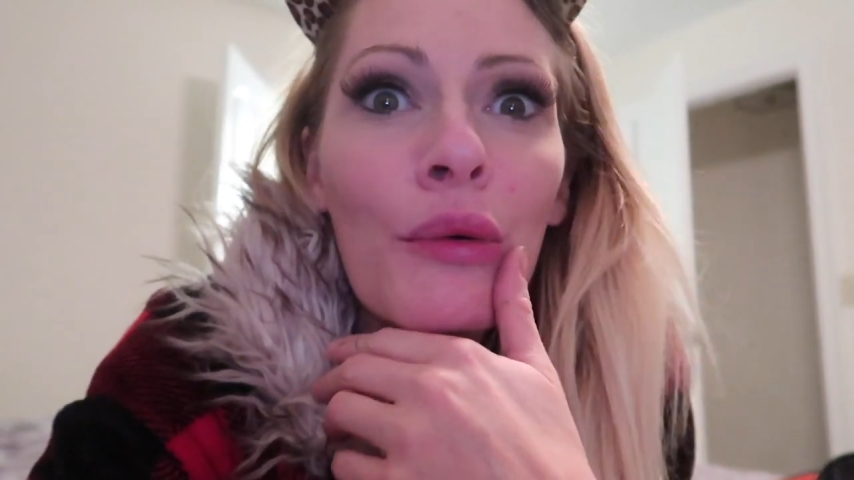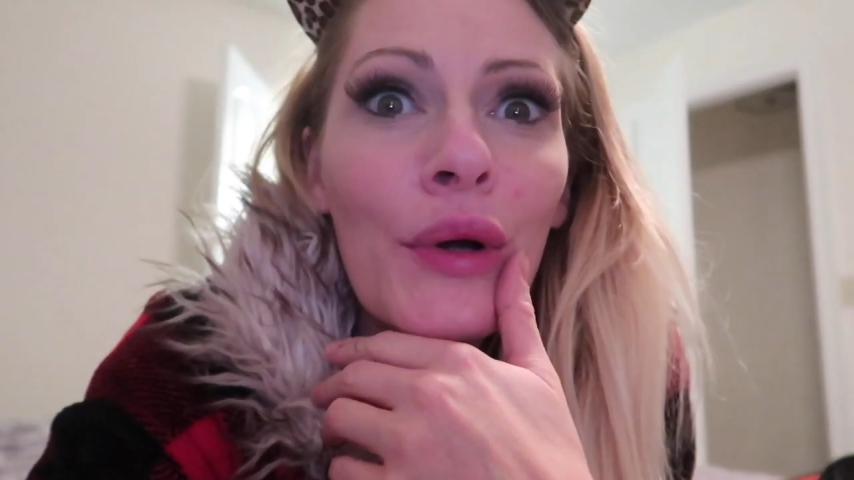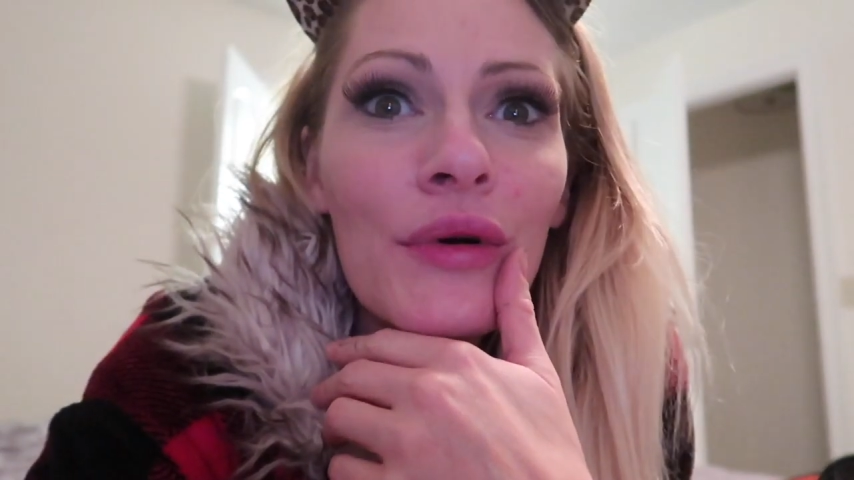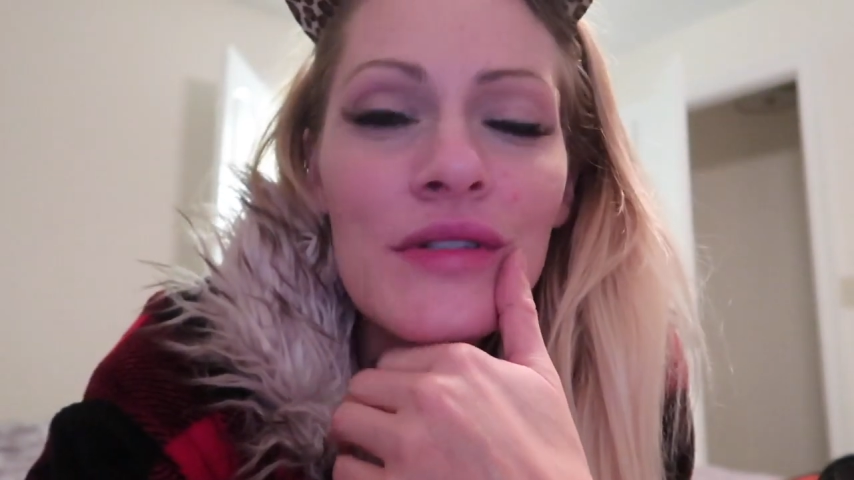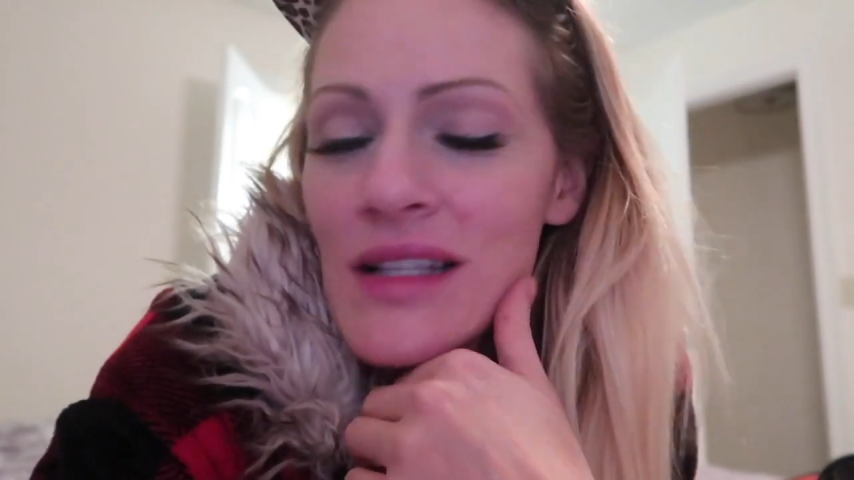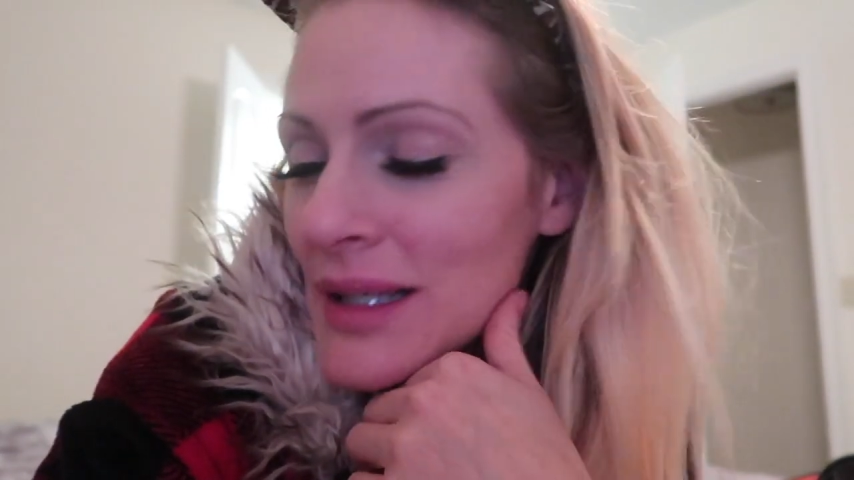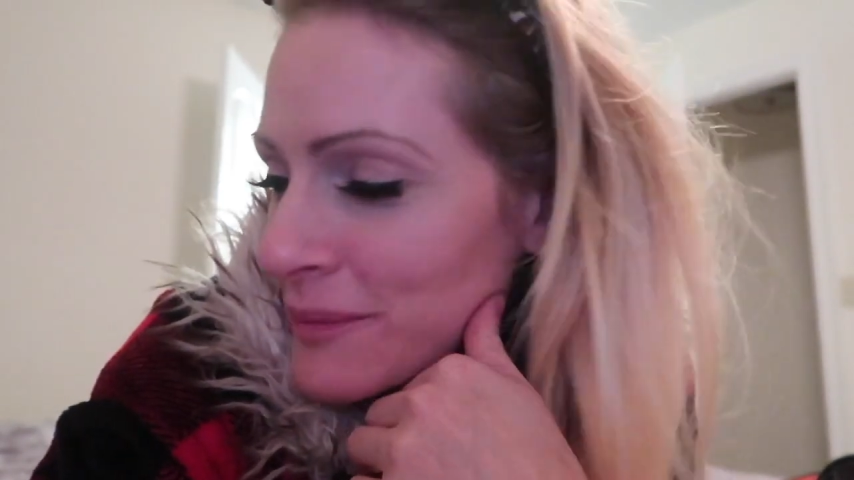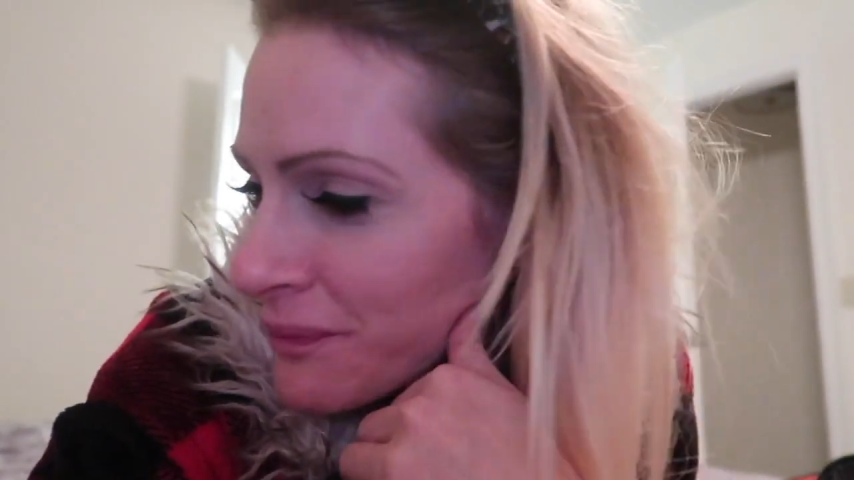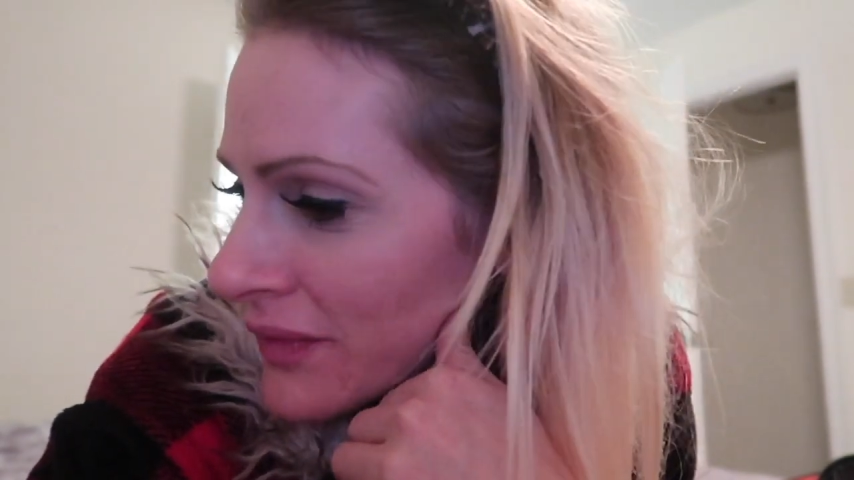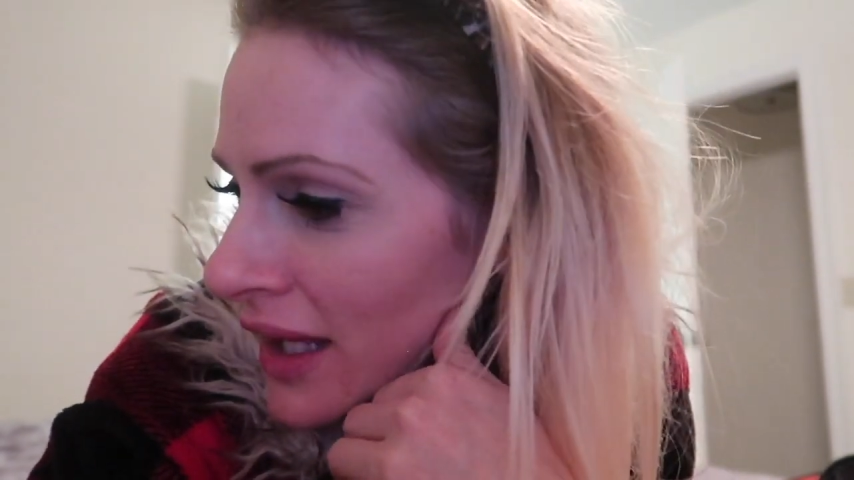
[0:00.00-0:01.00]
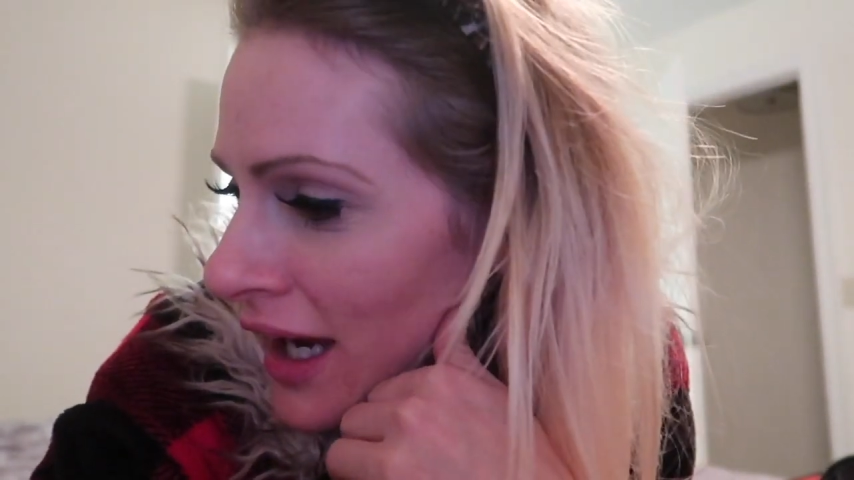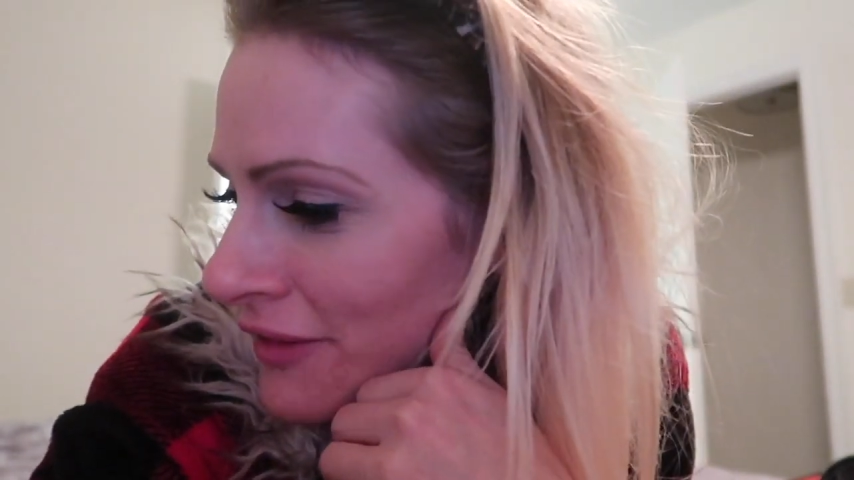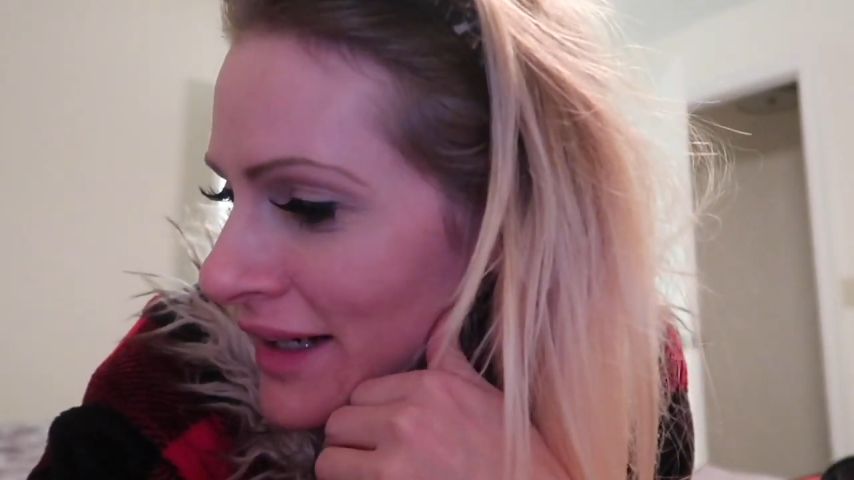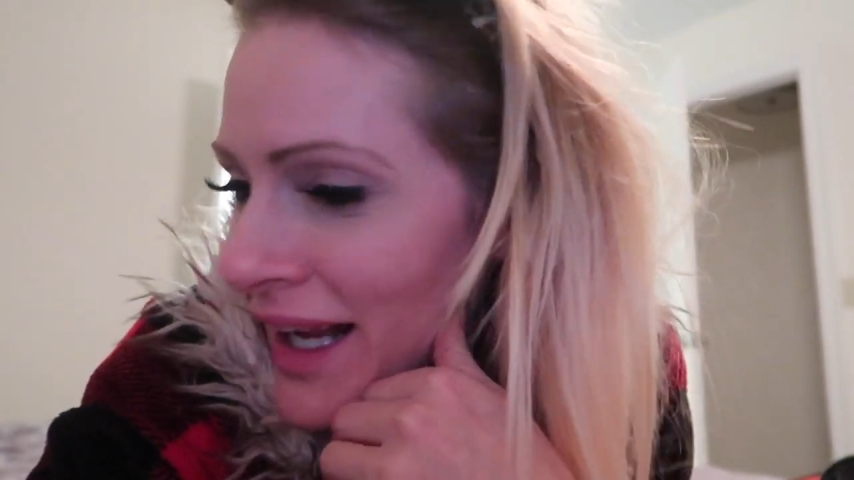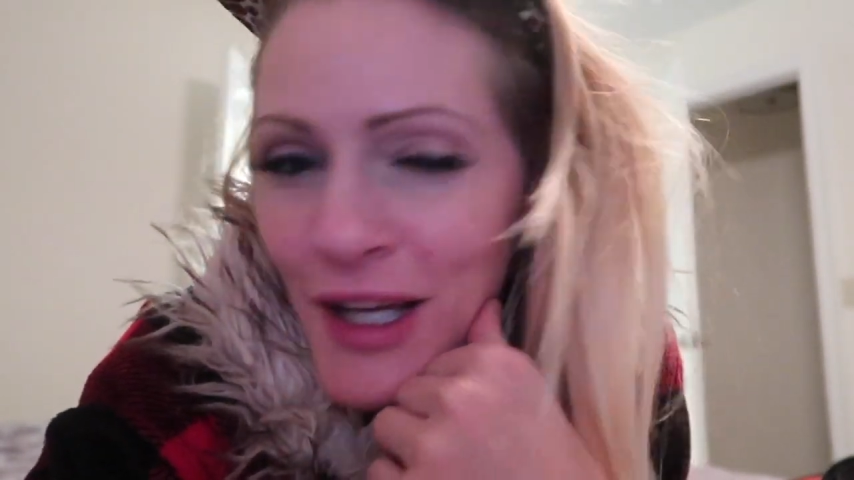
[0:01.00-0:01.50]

We will see. All right,